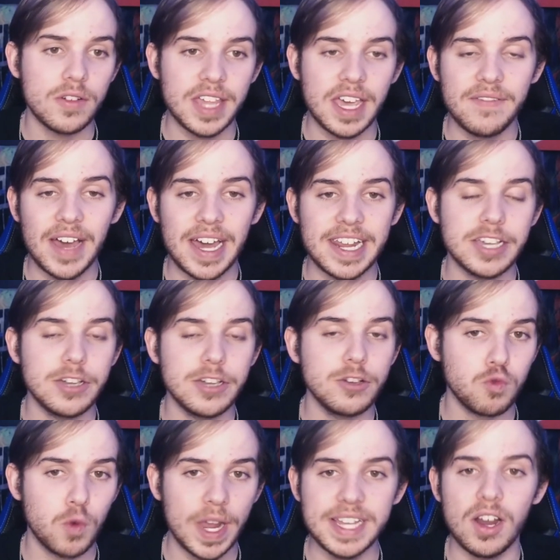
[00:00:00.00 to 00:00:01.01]
They have had a
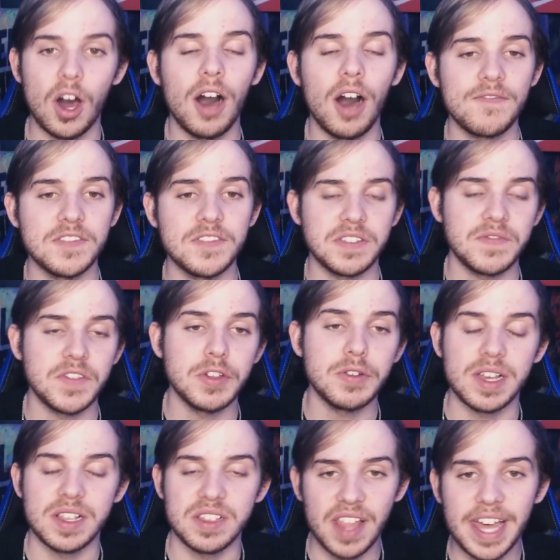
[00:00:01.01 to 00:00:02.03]
great offensive
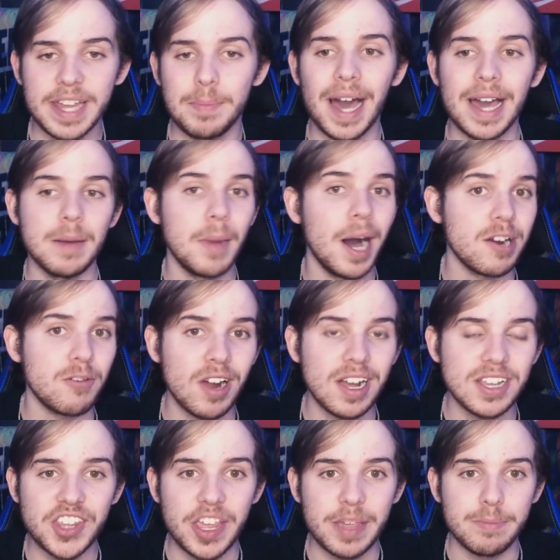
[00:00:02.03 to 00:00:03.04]
unit led by Amon-Ra
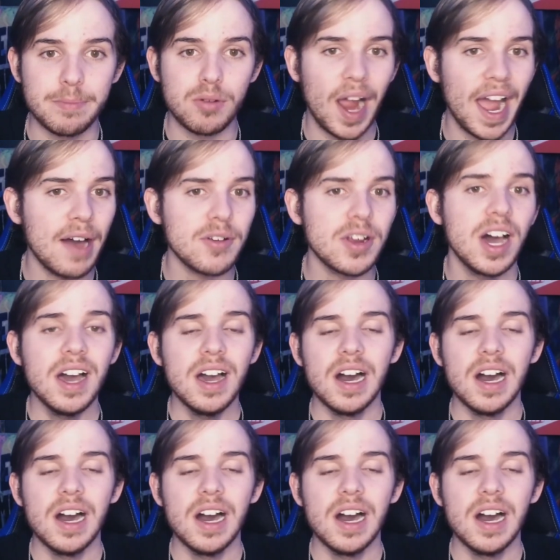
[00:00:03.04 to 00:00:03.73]
St. Brown.